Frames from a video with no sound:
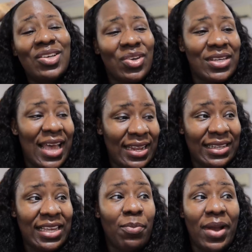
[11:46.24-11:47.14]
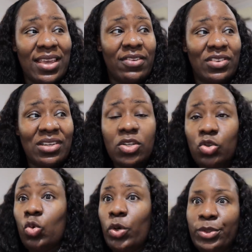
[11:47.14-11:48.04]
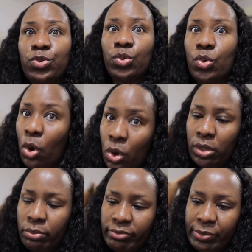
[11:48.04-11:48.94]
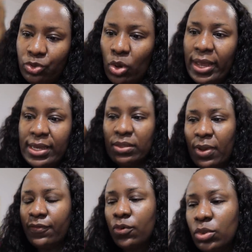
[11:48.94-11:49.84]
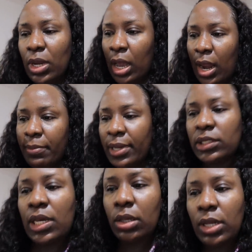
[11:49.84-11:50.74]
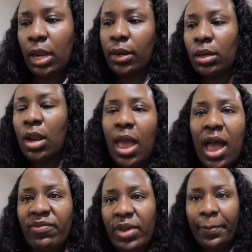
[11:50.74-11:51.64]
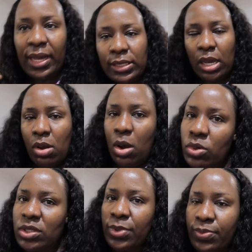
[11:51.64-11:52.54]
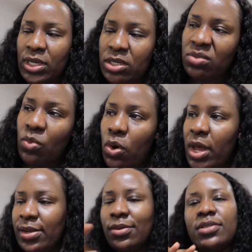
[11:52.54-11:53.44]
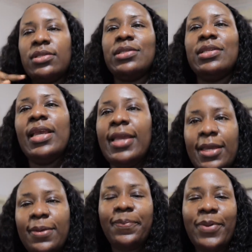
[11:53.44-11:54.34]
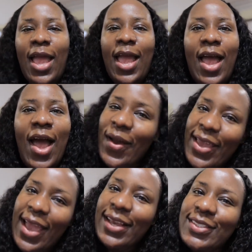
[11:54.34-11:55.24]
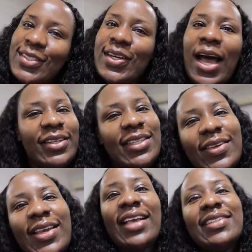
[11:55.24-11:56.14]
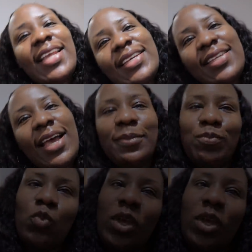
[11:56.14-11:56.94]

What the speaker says: So yeah, that's how my evening is going to go. Let me go and eat my food and carry my child and then have my bath and go and watch BBN small and then sleep. Okay, so I'll see you guys later.